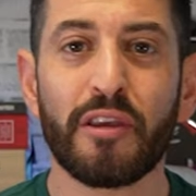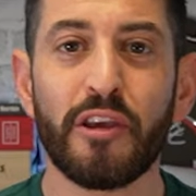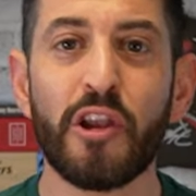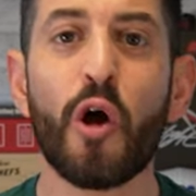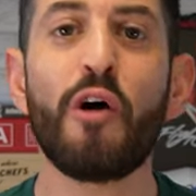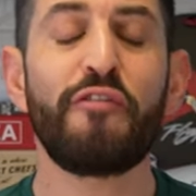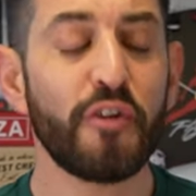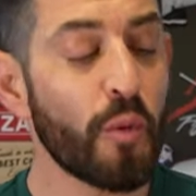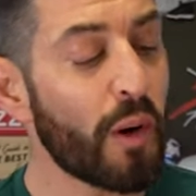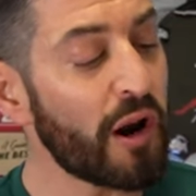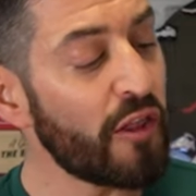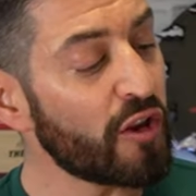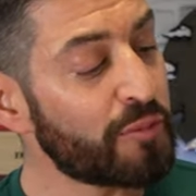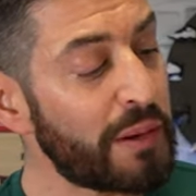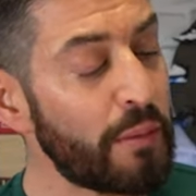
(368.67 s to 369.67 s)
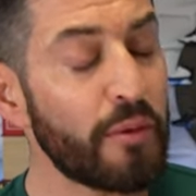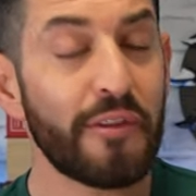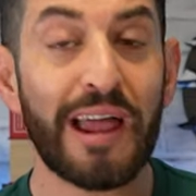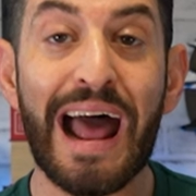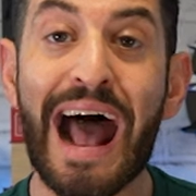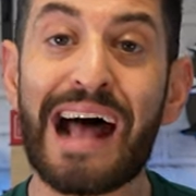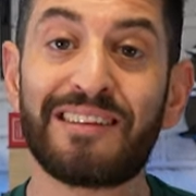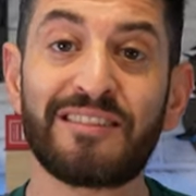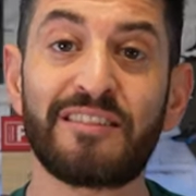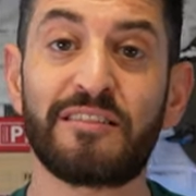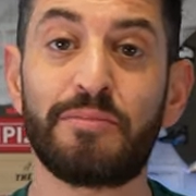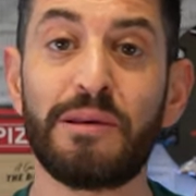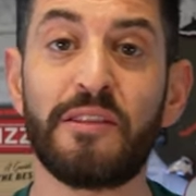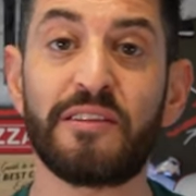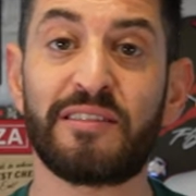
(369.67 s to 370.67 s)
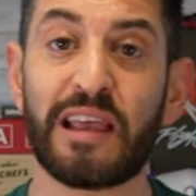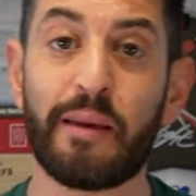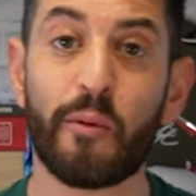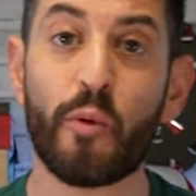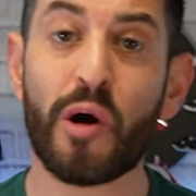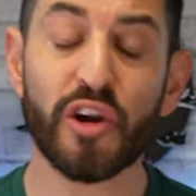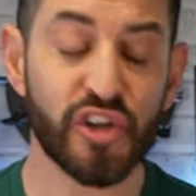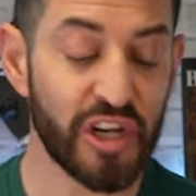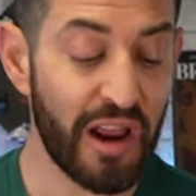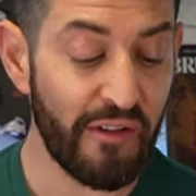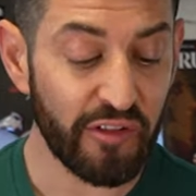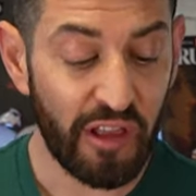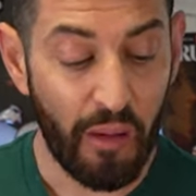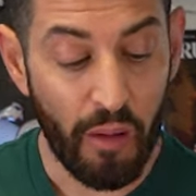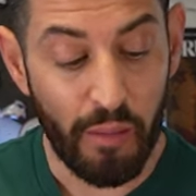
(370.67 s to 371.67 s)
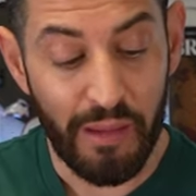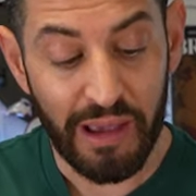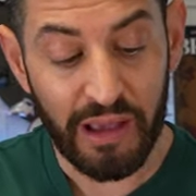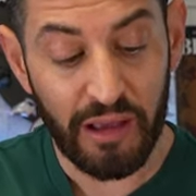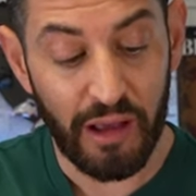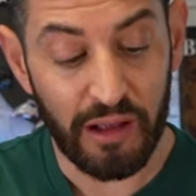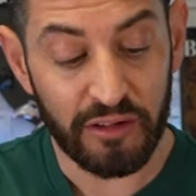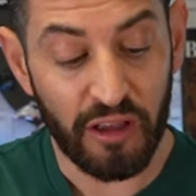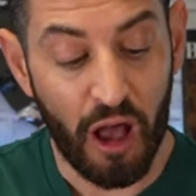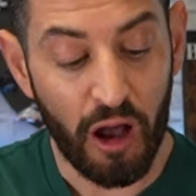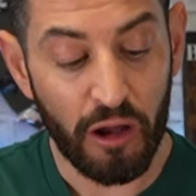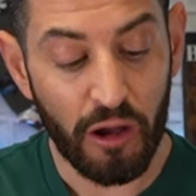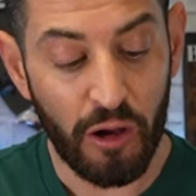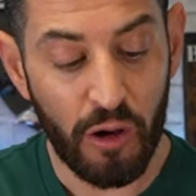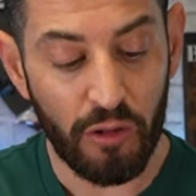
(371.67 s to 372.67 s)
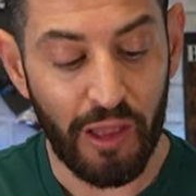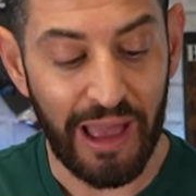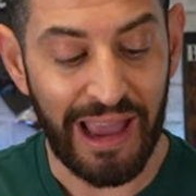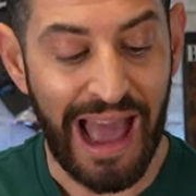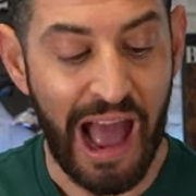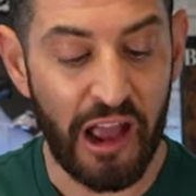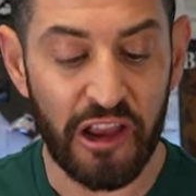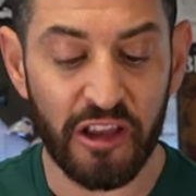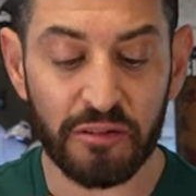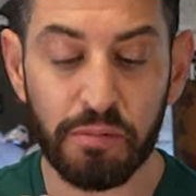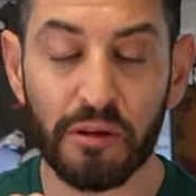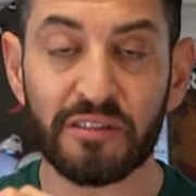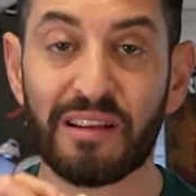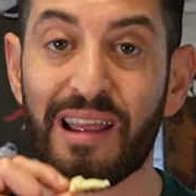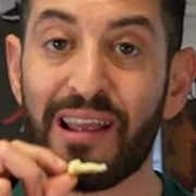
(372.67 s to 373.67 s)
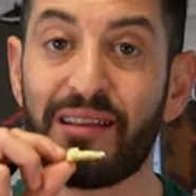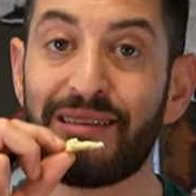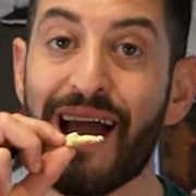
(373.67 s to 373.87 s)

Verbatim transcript: You know, if you're one of those people that asks me the same question every time I make a taco, like how are you supposed to eat